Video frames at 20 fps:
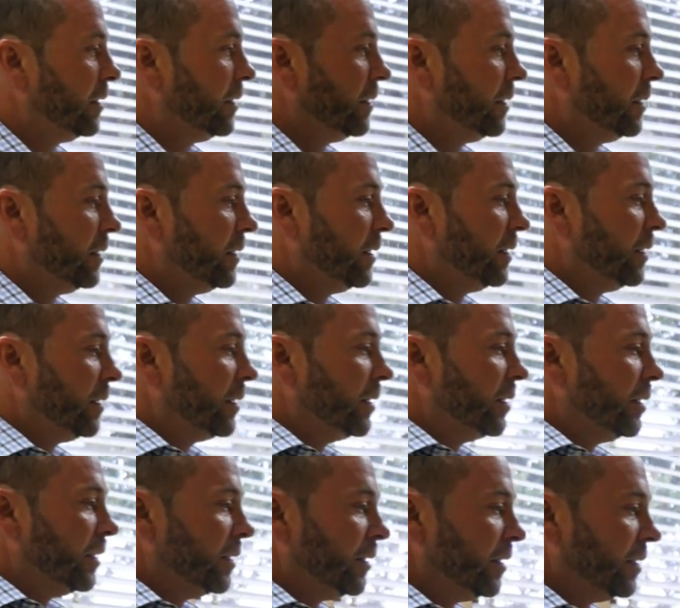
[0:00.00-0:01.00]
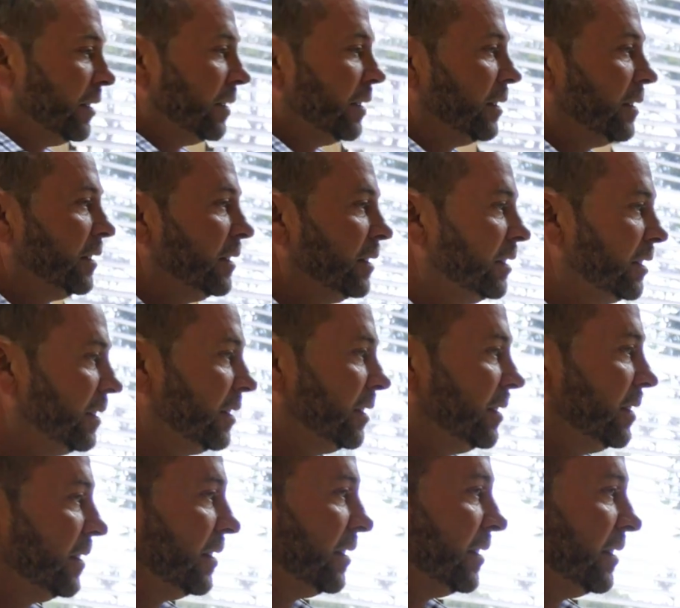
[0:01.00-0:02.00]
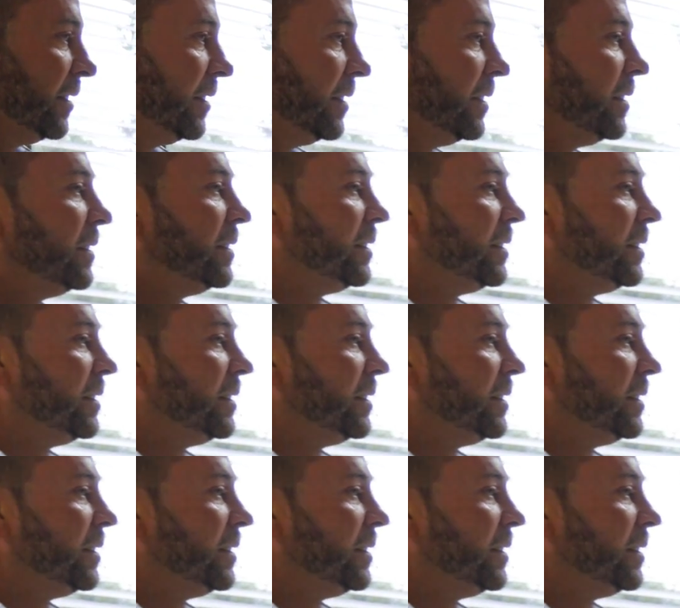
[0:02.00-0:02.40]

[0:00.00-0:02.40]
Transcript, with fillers: I have my intraoral camera, which is HD as well.